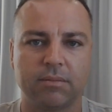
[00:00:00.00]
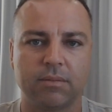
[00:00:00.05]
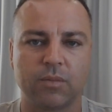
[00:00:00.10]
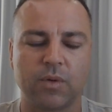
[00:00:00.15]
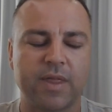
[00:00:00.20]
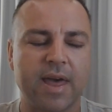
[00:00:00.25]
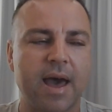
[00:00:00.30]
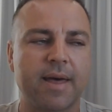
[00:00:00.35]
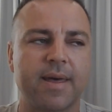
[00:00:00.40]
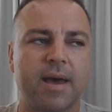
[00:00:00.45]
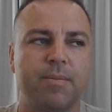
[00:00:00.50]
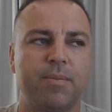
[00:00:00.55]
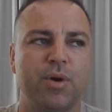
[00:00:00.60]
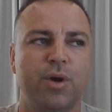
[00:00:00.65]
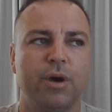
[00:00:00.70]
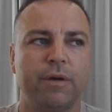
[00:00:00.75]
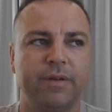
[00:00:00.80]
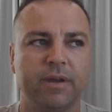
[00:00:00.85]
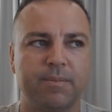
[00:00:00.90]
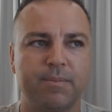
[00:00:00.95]
without that
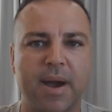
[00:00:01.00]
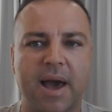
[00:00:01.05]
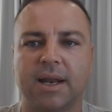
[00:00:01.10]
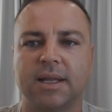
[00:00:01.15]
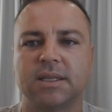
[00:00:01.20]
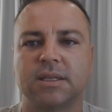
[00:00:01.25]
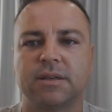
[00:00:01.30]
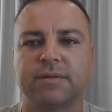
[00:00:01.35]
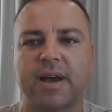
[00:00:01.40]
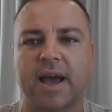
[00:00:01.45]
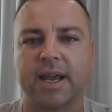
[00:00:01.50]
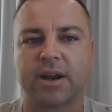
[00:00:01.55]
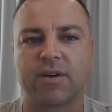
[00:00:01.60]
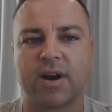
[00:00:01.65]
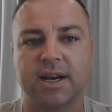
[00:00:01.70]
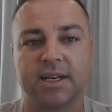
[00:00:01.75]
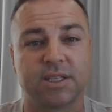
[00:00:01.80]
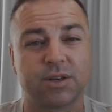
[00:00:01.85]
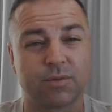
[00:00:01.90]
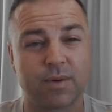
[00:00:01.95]
perfect balance of A
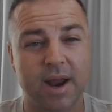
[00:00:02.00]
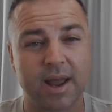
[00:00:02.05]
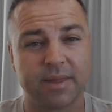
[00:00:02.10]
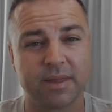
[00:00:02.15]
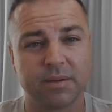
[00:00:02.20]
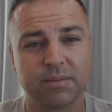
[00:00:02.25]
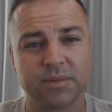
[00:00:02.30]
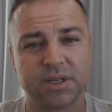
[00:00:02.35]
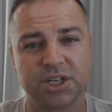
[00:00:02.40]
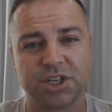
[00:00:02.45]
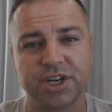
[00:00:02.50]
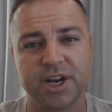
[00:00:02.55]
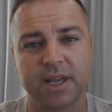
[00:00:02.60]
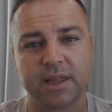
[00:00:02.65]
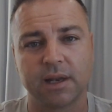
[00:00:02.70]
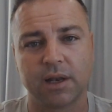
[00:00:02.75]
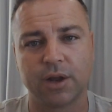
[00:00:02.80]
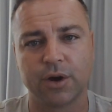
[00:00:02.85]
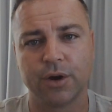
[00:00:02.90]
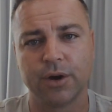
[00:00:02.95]
graders around them to share
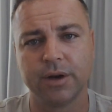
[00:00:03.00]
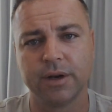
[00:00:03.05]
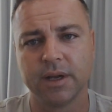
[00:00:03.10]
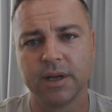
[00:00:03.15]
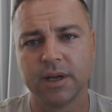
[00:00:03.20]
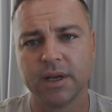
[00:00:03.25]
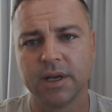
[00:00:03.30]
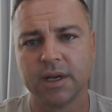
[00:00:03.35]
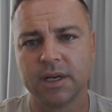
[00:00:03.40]
the load.